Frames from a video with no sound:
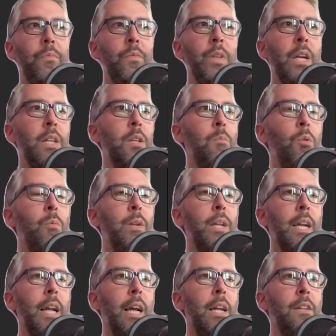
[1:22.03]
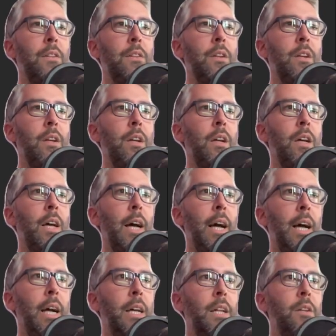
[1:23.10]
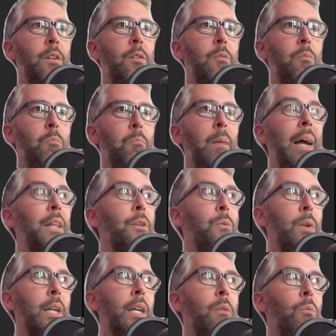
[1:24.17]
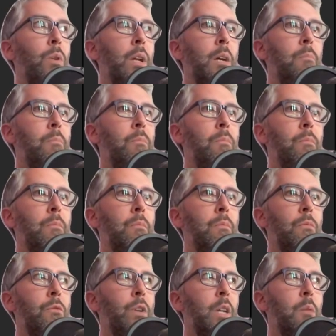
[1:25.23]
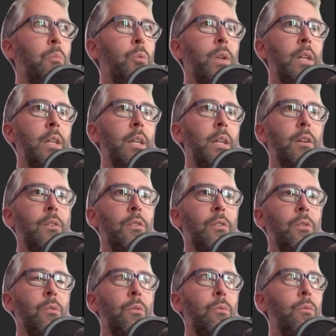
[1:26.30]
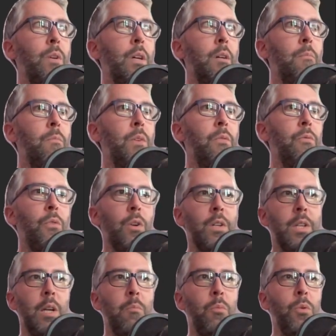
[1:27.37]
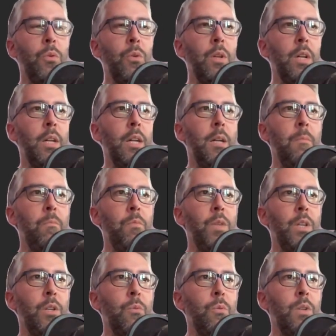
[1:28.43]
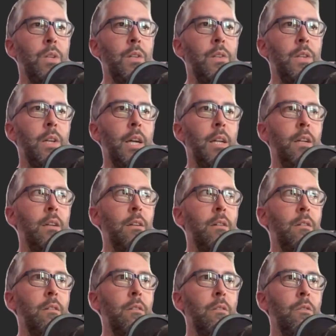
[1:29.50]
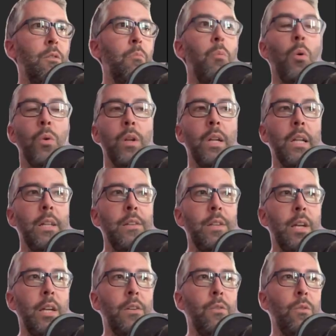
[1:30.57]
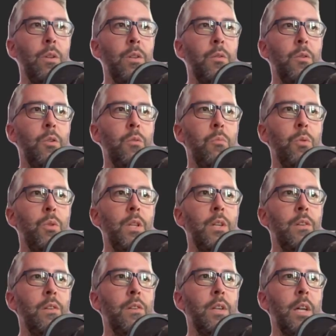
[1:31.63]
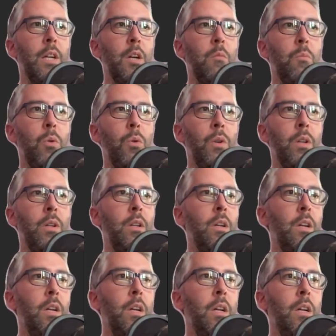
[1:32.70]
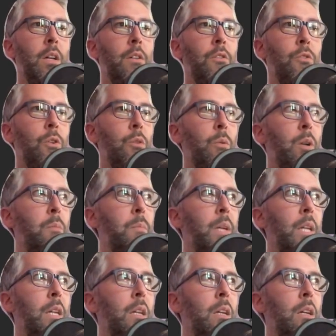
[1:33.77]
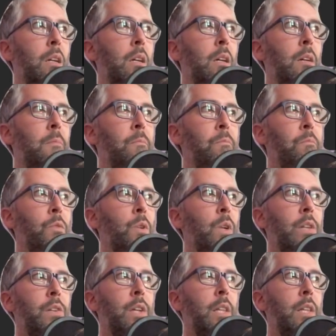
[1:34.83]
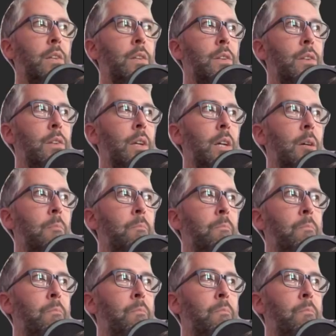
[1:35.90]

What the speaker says: at the moment I can't add manually what I'm trying to put in here. So if, for example, this was inside a component, let's say, so let's just put these inside a component to show you what I mean. So let's say this is some